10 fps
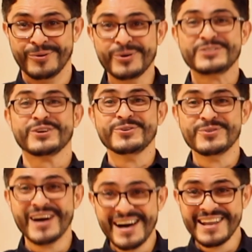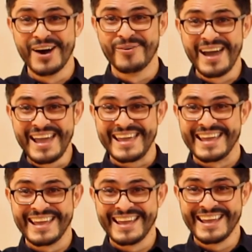Would you run
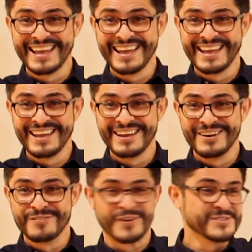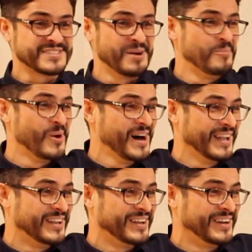away from
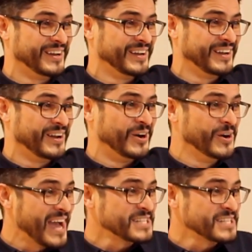someone who